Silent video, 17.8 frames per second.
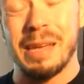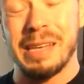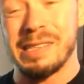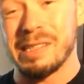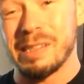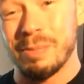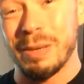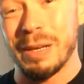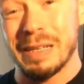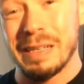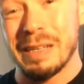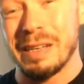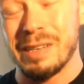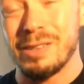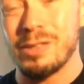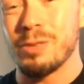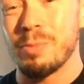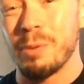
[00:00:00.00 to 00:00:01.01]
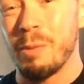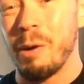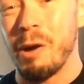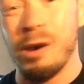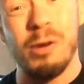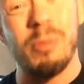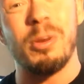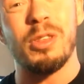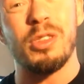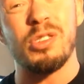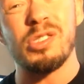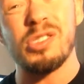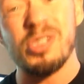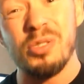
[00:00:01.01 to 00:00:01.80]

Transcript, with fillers: as depicted in Super Mario Bros.